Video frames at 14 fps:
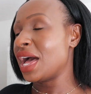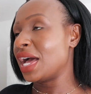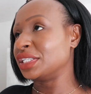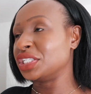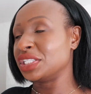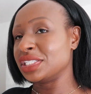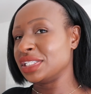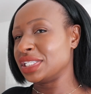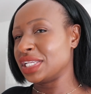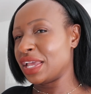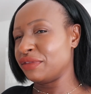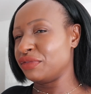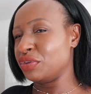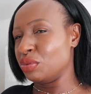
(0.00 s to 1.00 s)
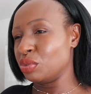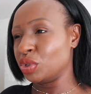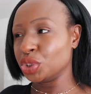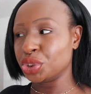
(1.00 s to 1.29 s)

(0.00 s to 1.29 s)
I just need to get a few more